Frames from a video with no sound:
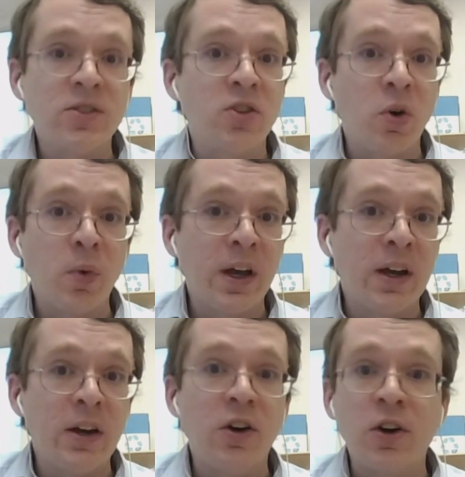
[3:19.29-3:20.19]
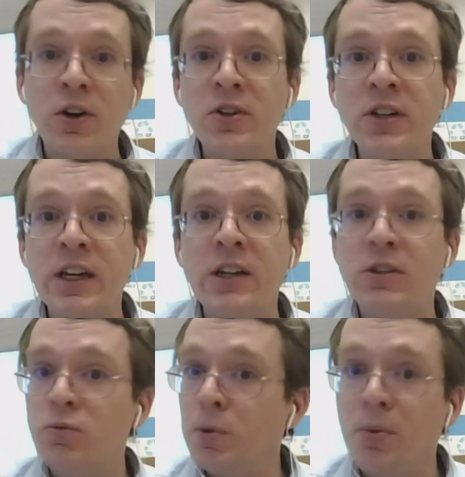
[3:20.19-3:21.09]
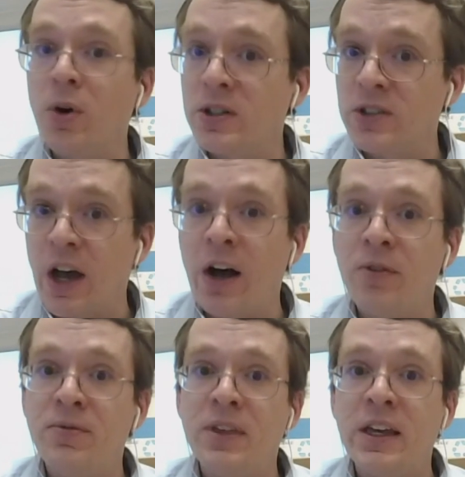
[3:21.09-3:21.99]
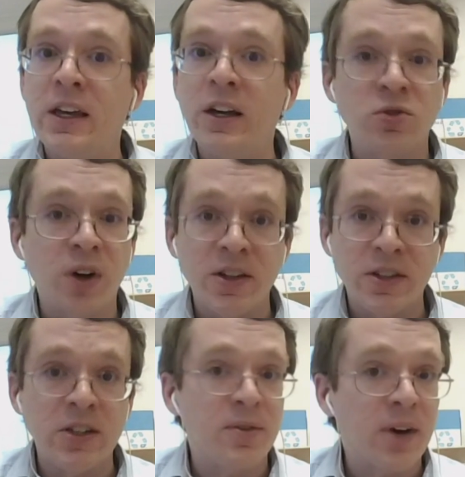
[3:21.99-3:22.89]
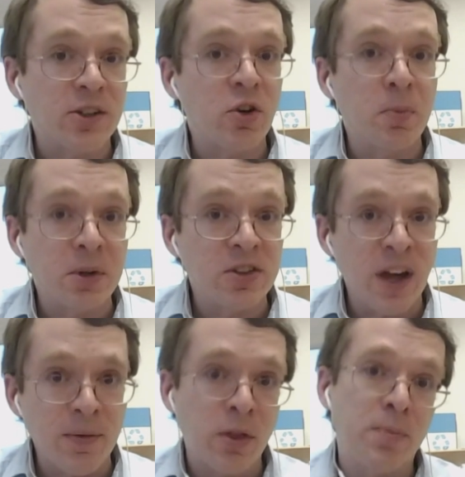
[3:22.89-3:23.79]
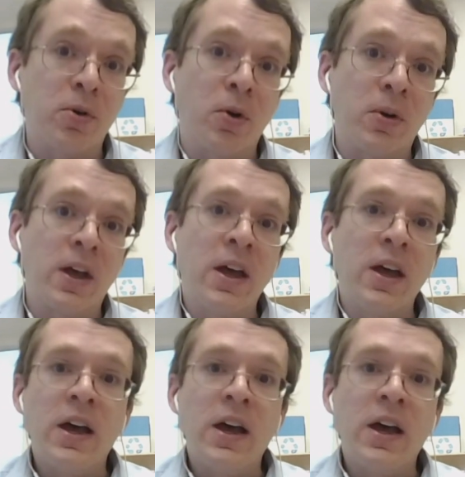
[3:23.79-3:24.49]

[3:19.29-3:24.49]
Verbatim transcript: So when early reports of the atrocities of October 7th broke,